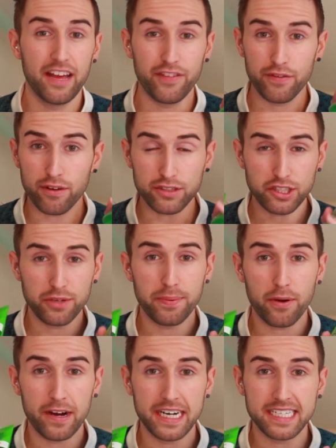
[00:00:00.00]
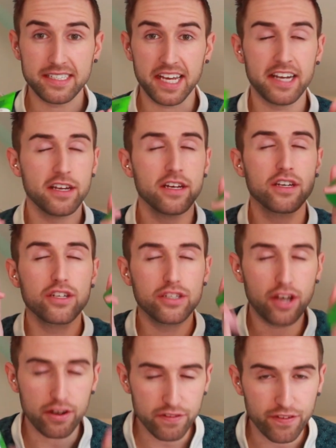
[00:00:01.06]
If you've got super oily skin,
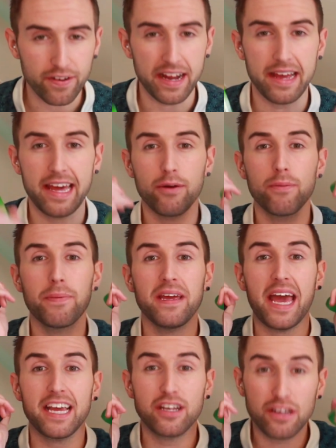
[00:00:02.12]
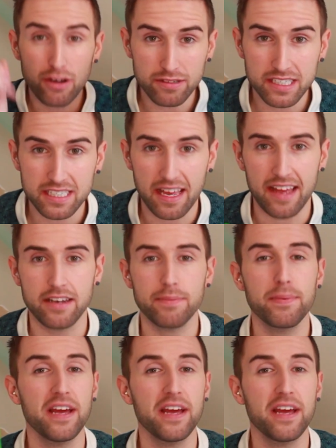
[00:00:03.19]
go for it. It will be a godsend.